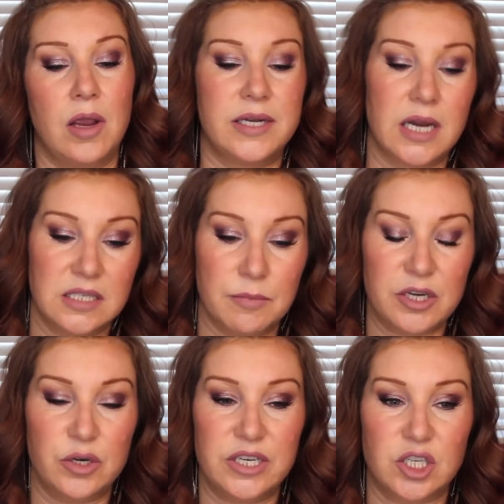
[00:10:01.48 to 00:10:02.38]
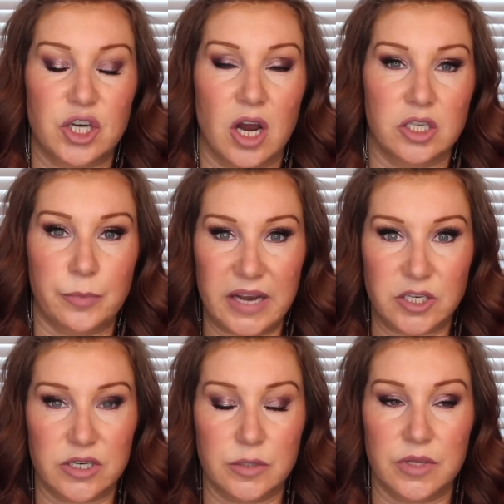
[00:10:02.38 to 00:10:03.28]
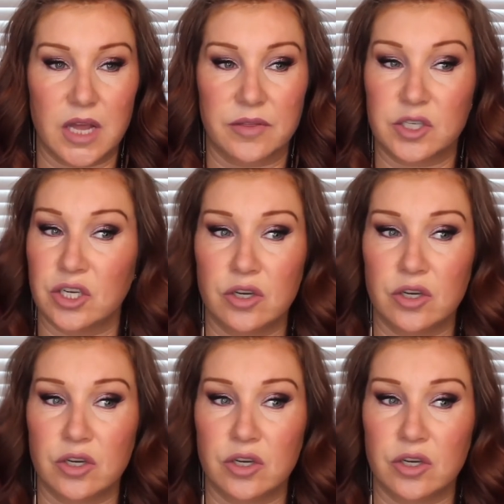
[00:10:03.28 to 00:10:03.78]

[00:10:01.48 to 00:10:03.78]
It does mean you need to charge batteries with the other